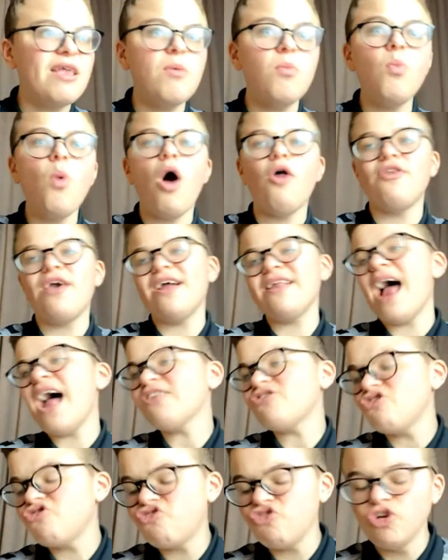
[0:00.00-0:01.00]
didn't want. He had
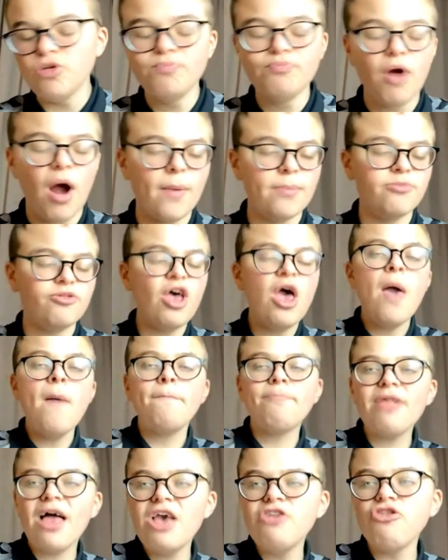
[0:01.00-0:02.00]
attitude problems.
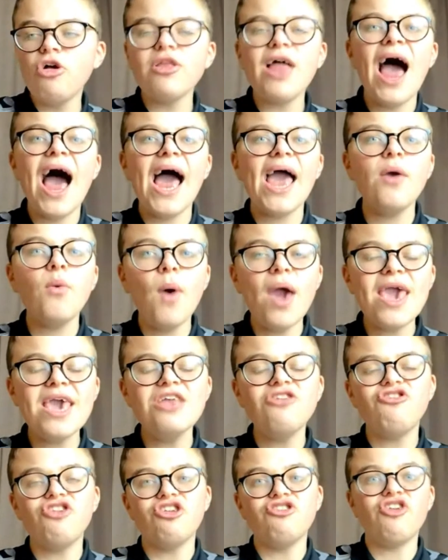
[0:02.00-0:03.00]
Players on high
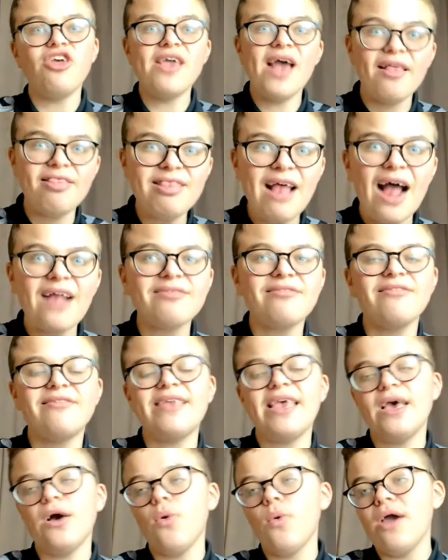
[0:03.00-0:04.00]
wages. He had that to
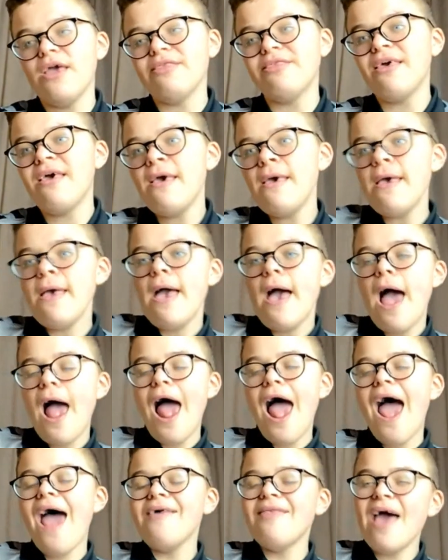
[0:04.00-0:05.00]
deal with.
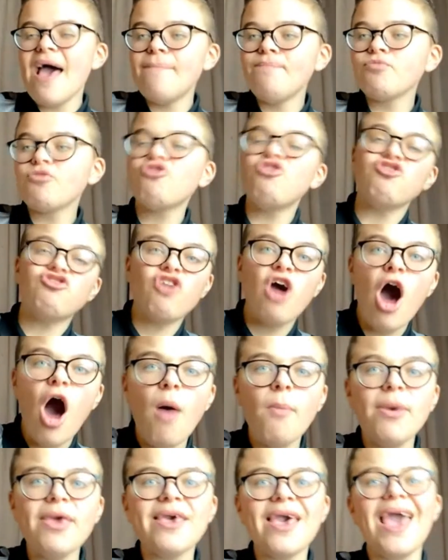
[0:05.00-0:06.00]
And then Chris
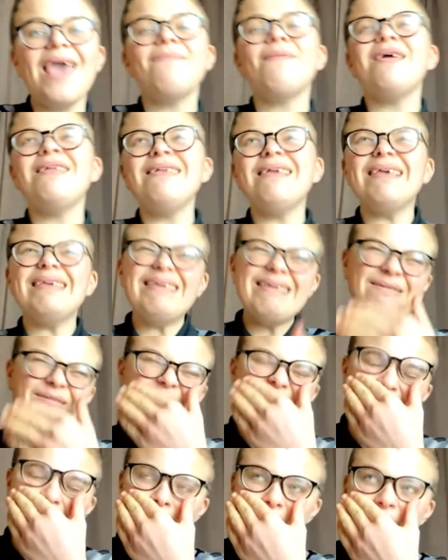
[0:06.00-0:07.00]
Coleman came in.
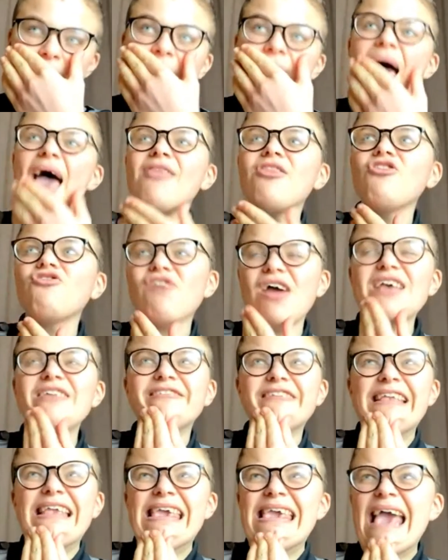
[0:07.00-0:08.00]
Was he a bit better than
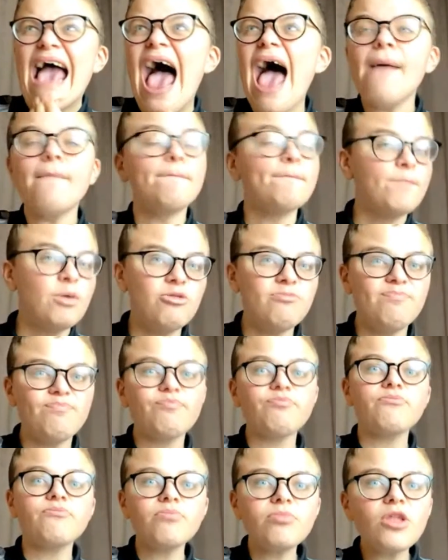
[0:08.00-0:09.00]
Grayson? Yeah, but
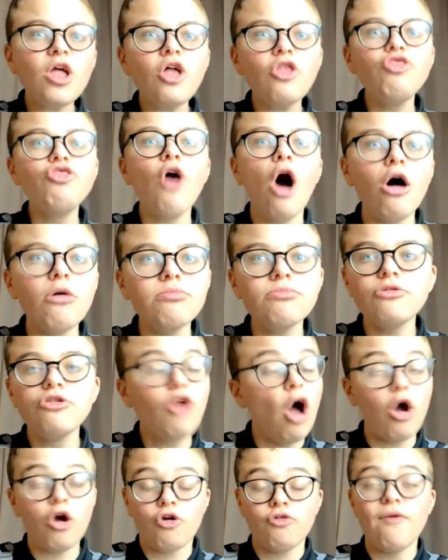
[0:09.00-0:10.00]

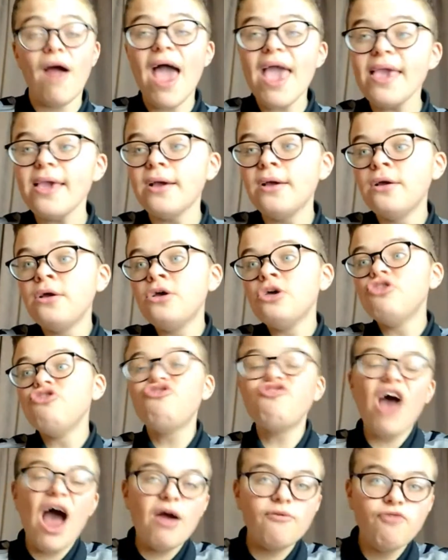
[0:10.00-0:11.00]
not great.
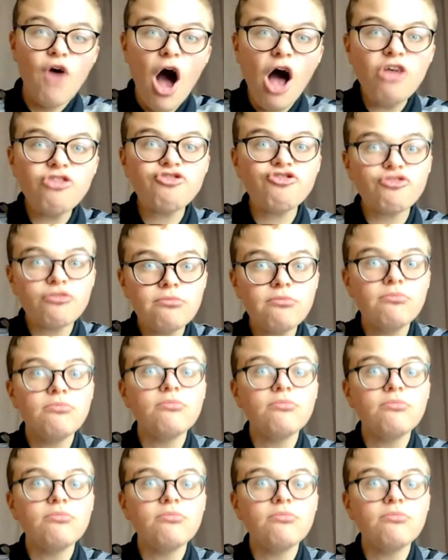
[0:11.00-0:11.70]
Jack Ross,